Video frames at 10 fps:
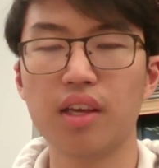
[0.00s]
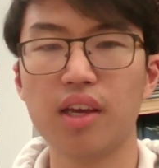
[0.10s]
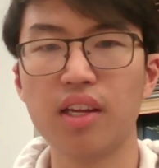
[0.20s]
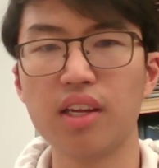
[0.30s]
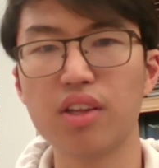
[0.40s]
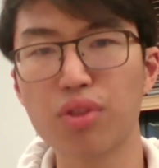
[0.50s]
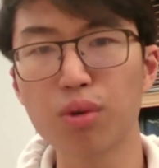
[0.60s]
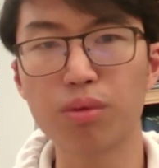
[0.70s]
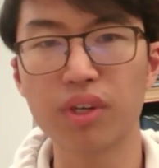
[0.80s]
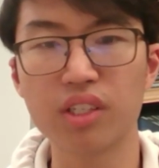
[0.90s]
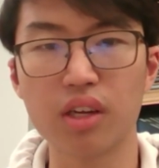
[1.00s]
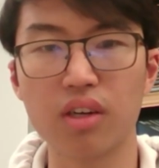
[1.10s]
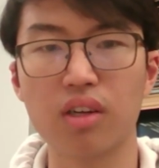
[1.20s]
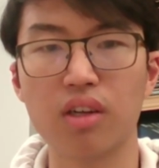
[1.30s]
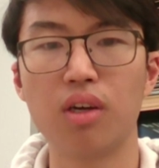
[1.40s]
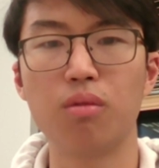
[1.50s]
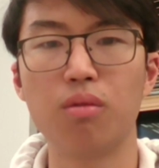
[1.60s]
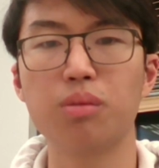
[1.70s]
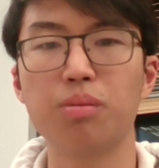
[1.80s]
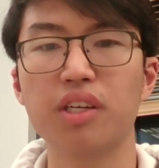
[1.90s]
And then the third reason
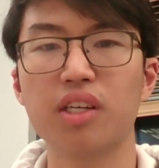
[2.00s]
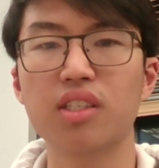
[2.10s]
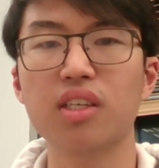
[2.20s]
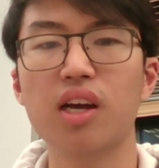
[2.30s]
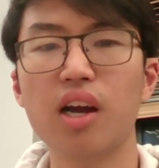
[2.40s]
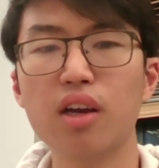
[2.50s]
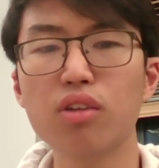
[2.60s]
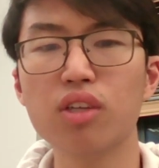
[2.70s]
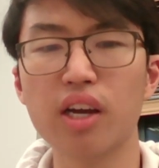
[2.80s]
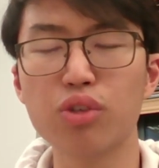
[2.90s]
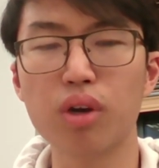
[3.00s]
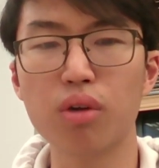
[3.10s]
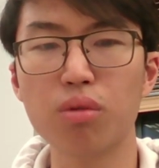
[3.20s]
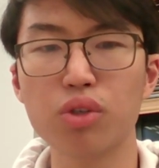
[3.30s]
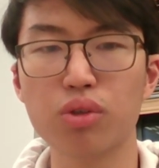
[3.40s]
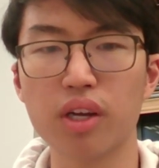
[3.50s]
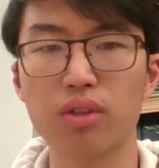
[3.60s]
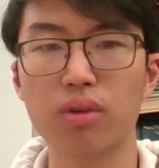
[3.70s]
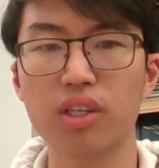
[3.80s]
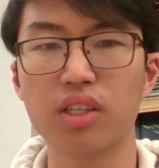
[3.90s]
was because already tried
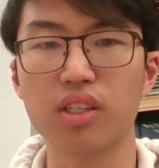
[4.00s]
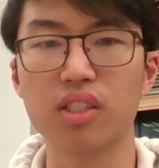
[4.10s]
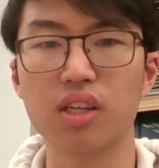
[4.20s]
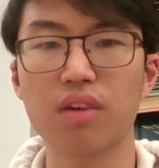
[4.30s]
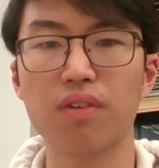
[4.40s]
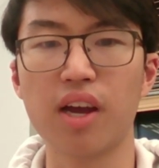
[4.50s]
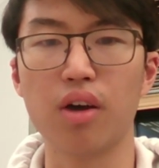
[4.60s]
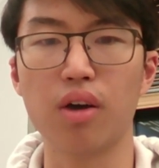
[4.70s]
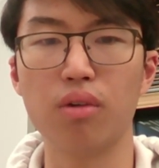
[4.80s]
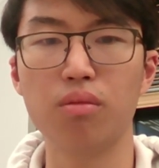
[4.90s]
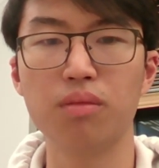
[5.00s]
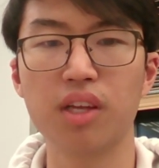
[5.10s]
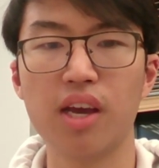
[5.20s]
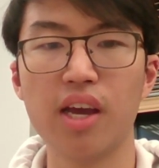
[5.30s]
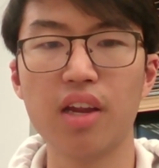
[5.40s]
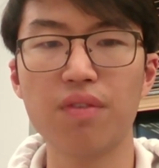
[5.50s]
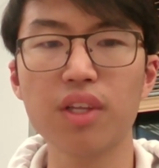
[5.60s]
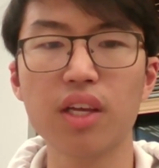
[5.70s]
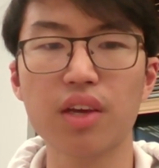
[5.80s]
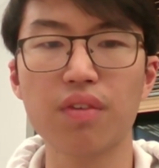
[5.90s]
learning the stuff at home, and I
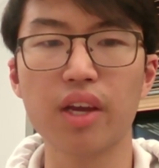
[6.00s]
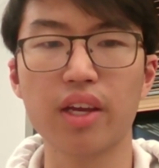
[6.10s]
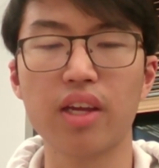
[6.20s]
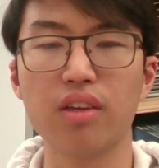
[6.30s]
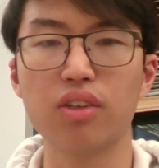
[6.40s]
feel like if I can